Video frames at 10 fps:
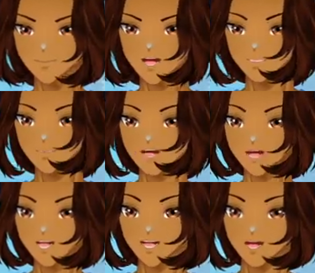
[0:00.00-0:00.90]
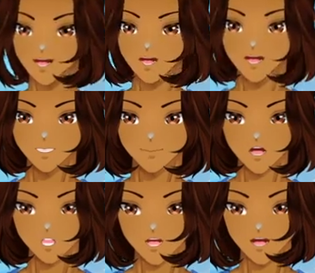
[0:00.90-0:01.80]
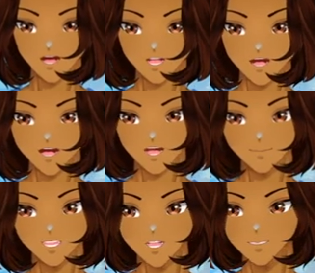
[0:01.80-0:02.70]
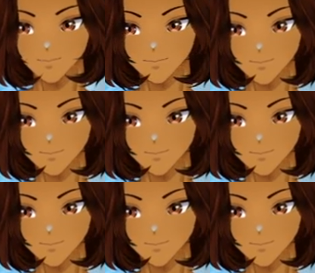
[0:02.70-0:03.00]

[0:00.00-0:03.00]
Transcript: I'll say on that, as a farmer IRL, I'll tell you,